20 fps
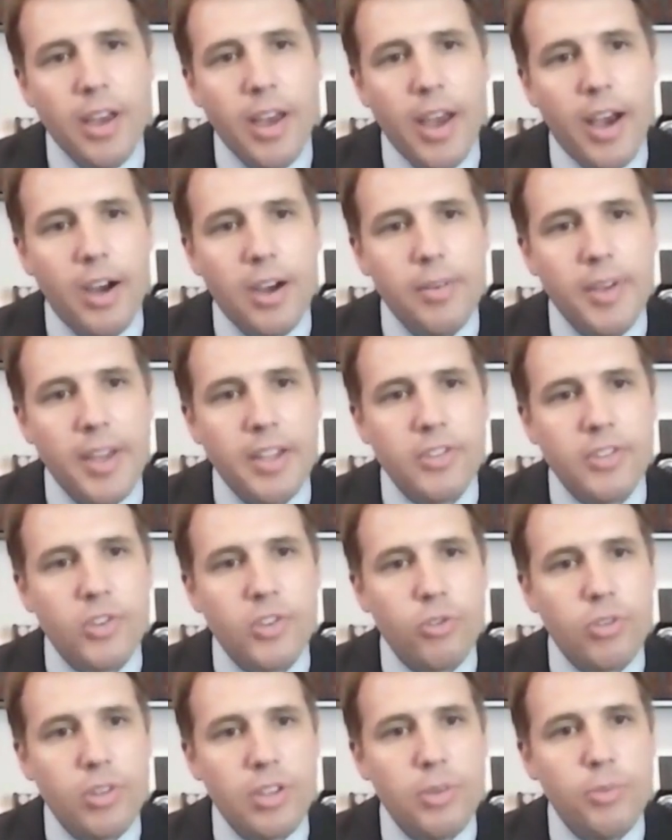And
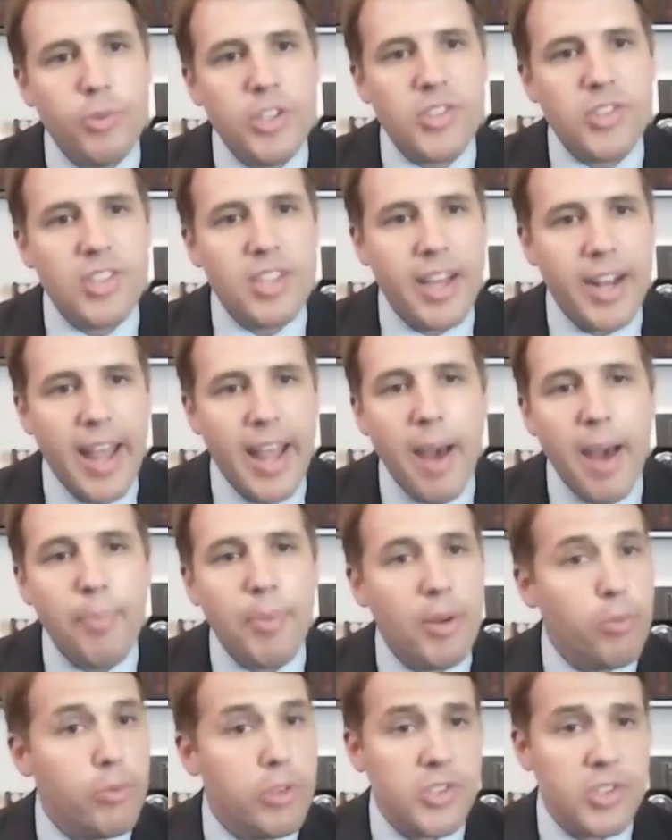certainly we see that
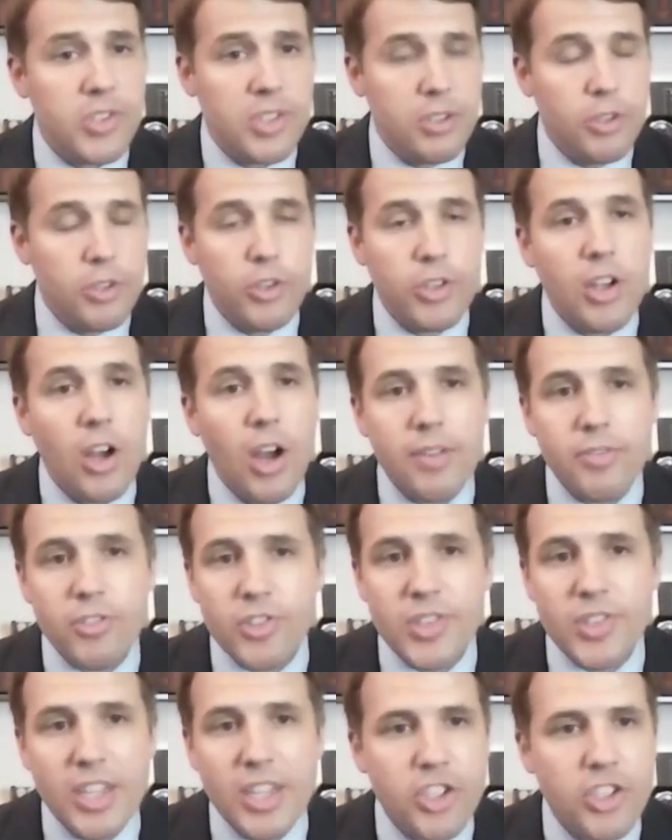happen. We see good
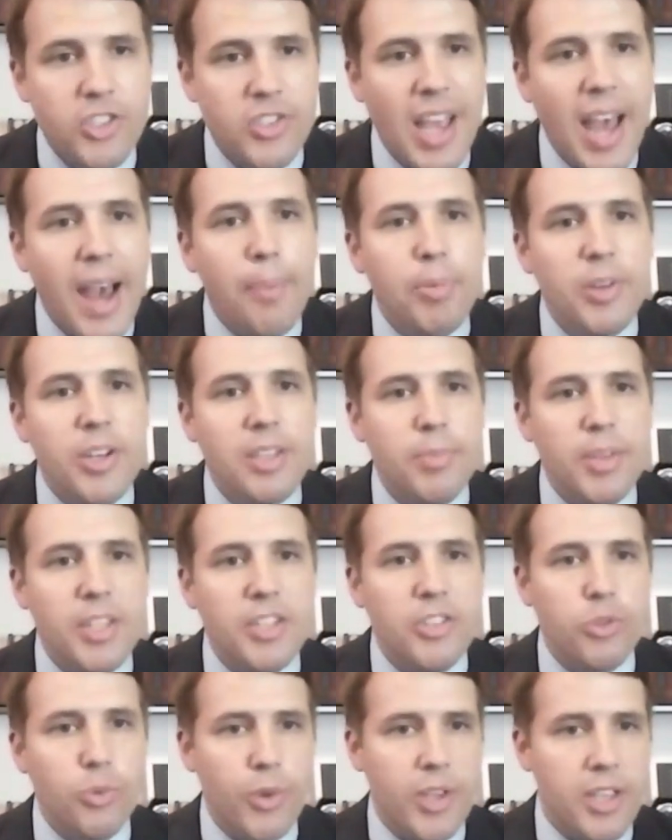conversations happening
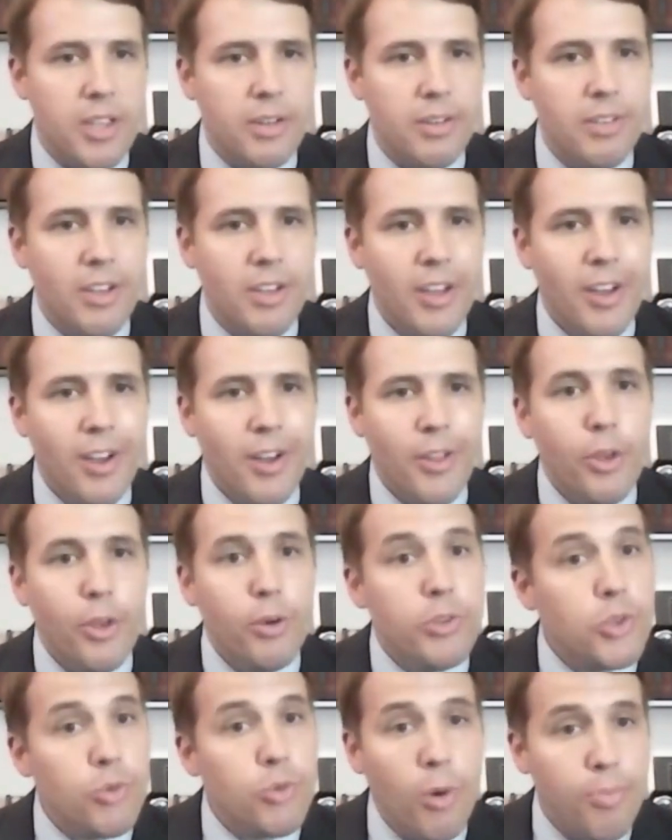between
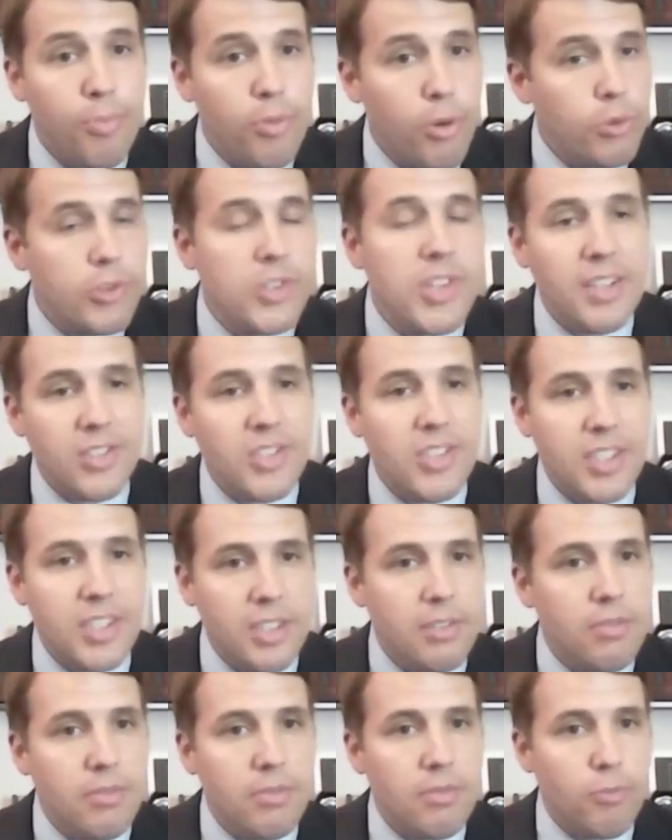those who are
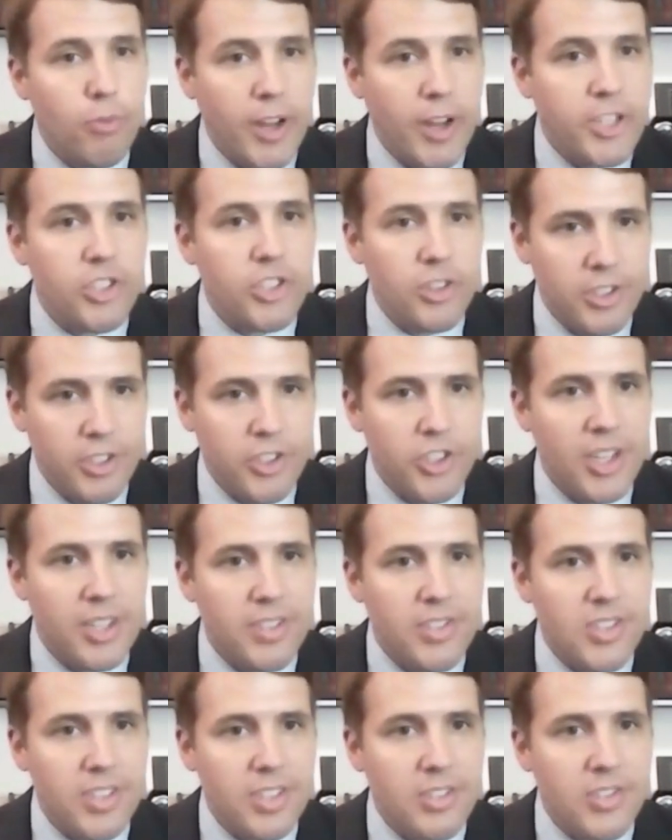protesting racial
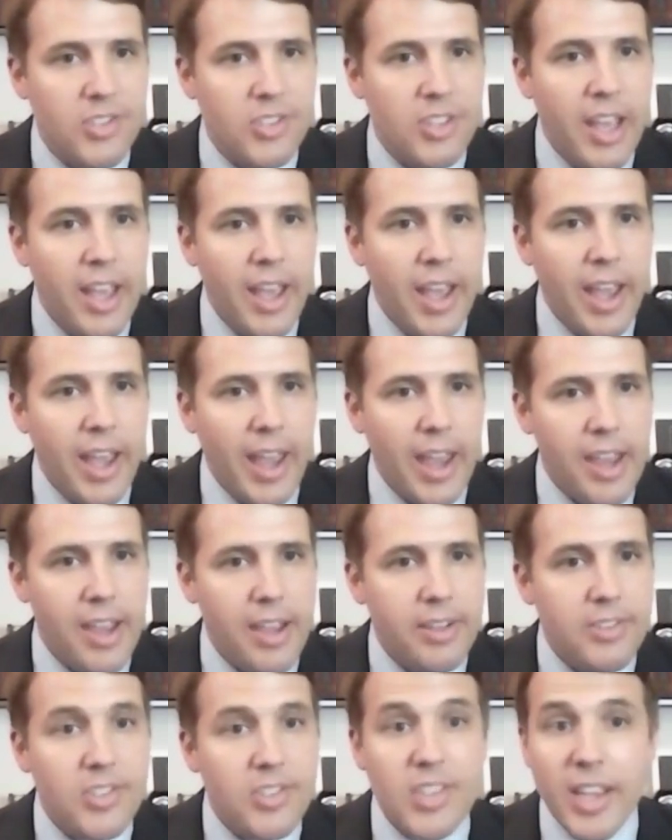injustice
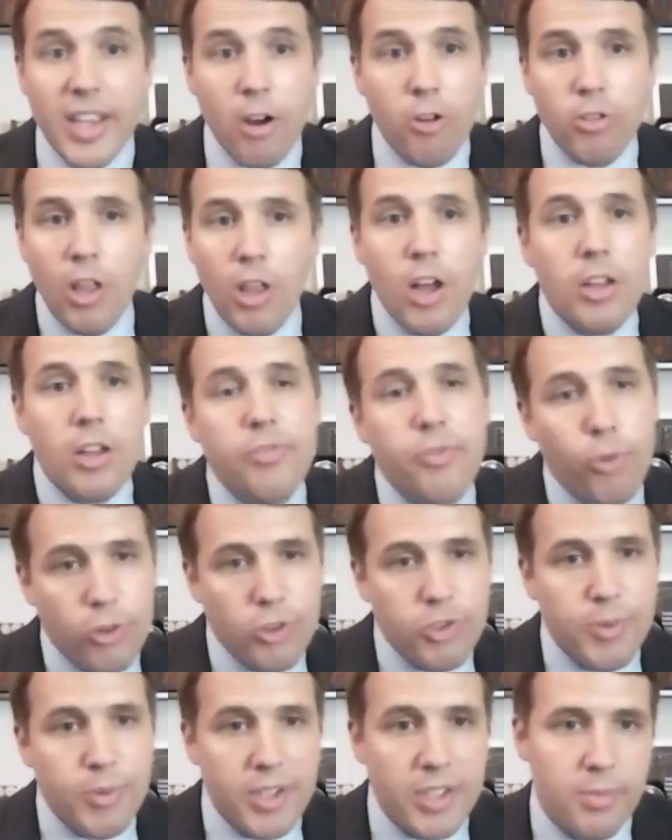and, say, our law
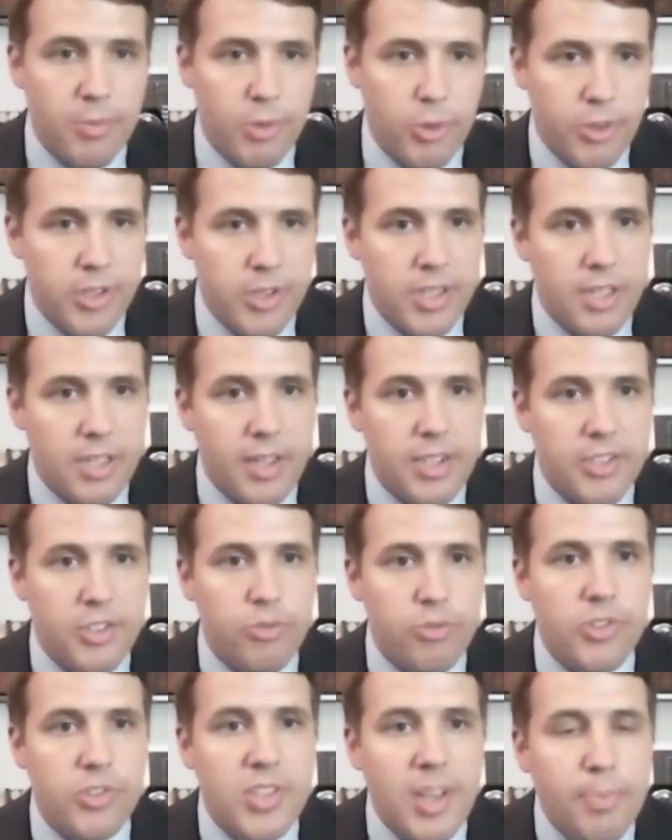enforcement community that is
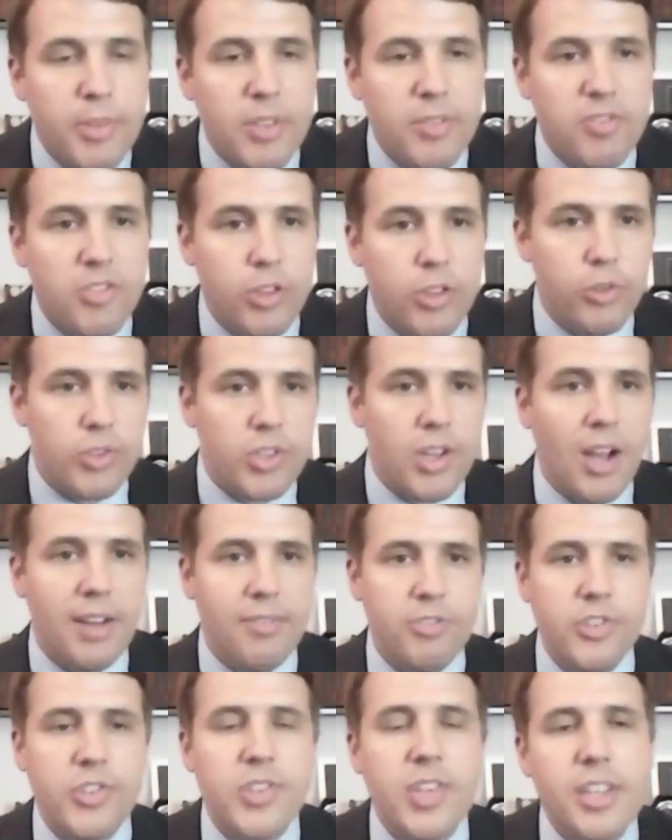receptive to those
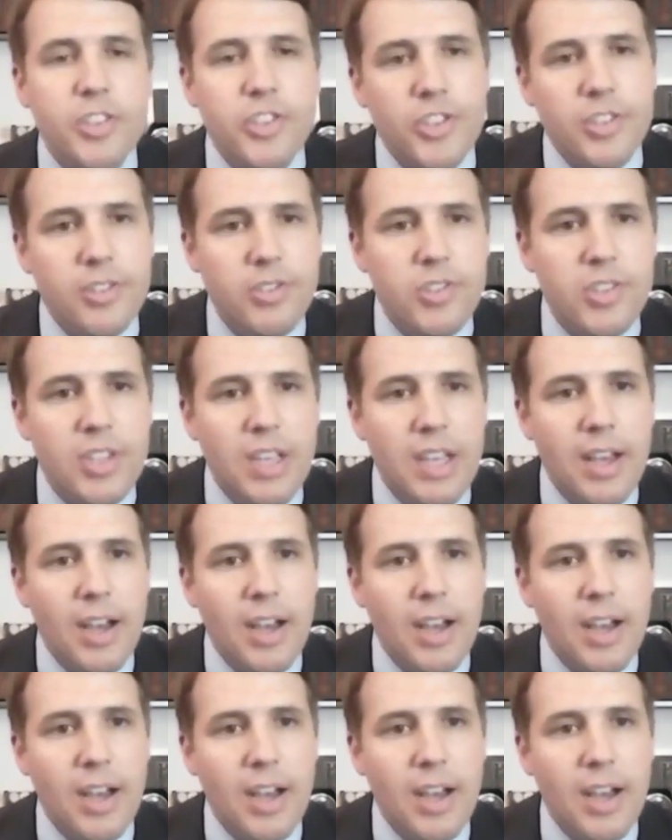conversations.